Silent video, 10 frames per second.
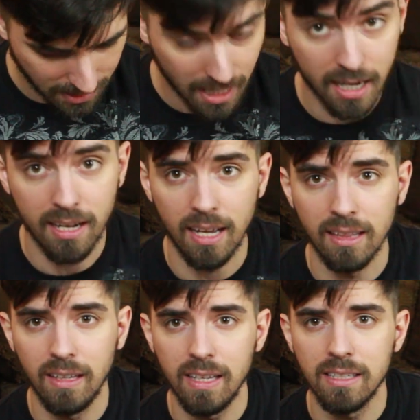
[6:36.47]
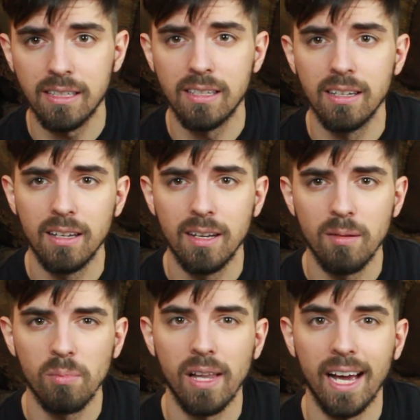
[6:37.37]
deck at least
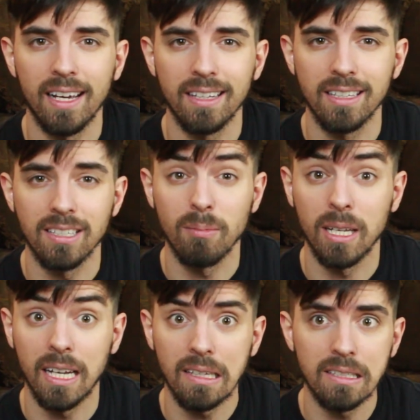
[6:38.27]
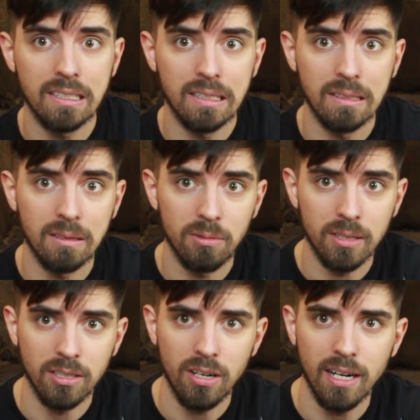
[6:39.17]
black and then something else.
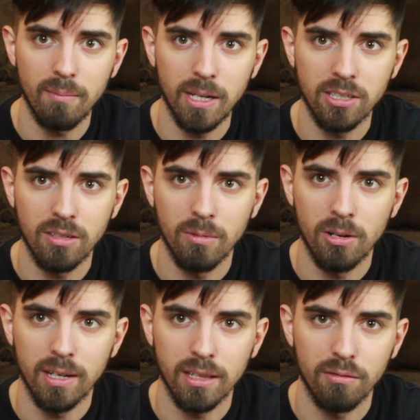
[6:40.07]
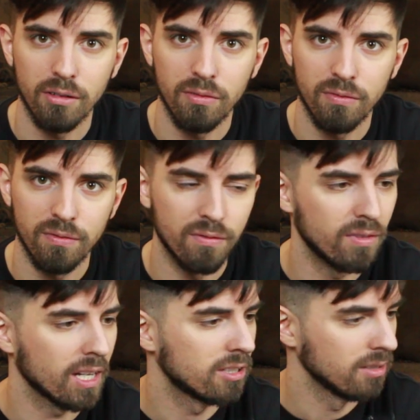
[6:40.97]
And try to make sure we don't get the
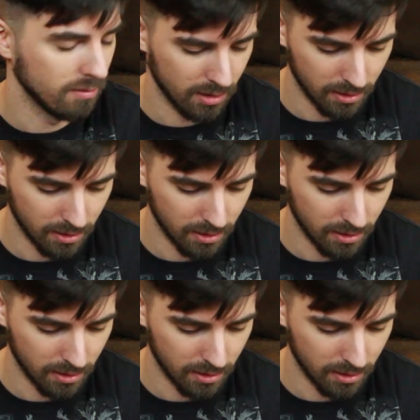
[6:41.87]
reflection of the